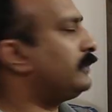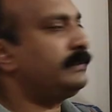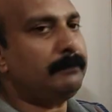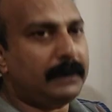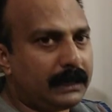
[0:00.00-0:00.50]

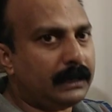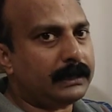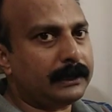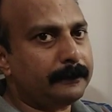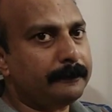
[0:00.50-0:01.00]
of the middle
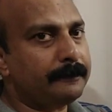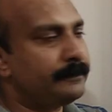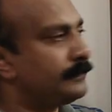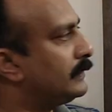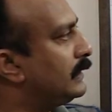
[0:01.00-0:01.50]
term.
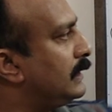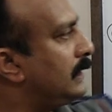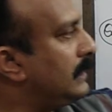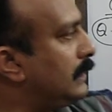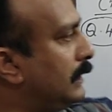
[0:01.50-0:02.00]

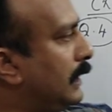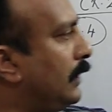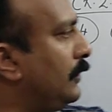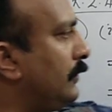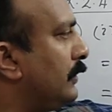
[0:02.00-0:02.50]

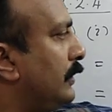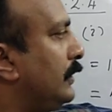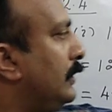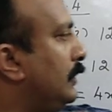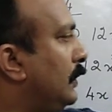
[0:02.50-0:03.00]

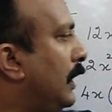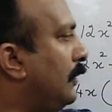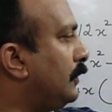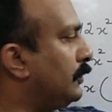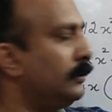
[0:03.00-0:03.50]
Now you
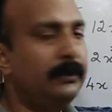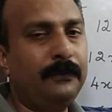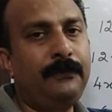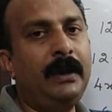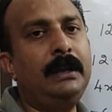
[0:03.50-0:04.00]
have
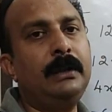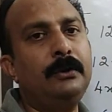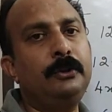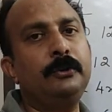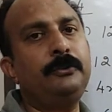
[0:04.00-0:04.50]
to find
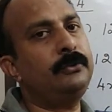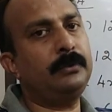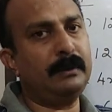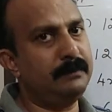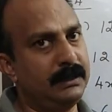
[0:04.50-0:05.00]
out those
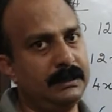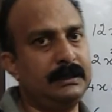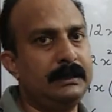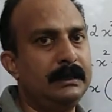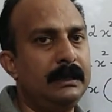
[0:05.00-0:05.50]
two
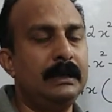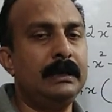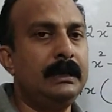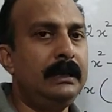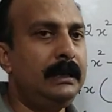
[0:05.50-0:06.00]
numbers.
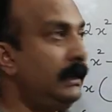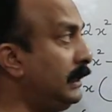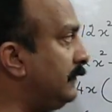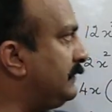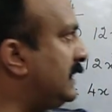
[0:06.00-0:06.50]

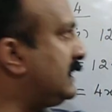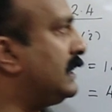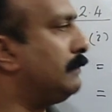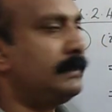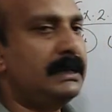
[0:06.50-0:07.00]
If these
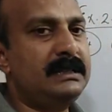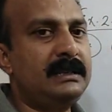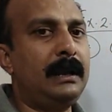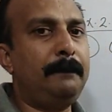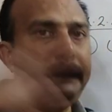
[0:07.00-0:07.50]
numbers
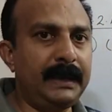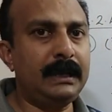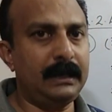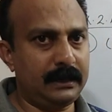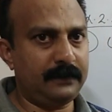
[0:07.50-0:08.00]
are
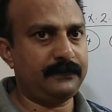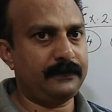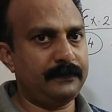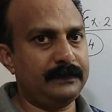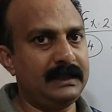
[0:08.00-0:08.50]
big
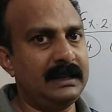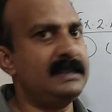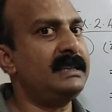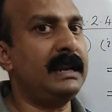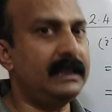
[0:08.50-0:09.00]
enough, there
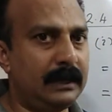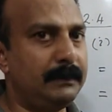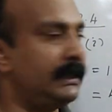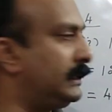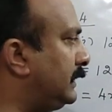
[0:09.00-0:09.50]
is another
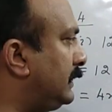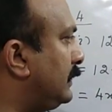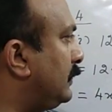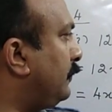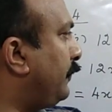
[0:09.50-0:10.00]

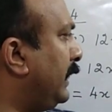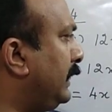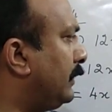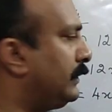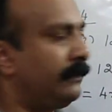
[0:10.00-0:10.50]
method to
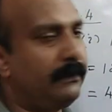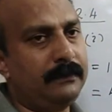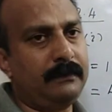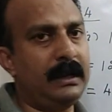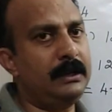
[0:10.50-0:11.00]
find out the
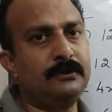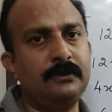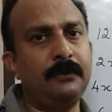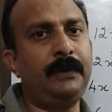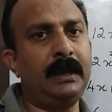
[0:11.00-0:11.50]
values
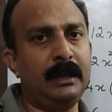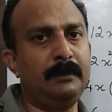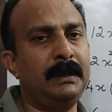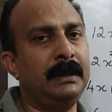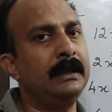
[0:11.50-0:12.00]
of a
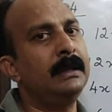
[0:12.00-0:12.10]
and b.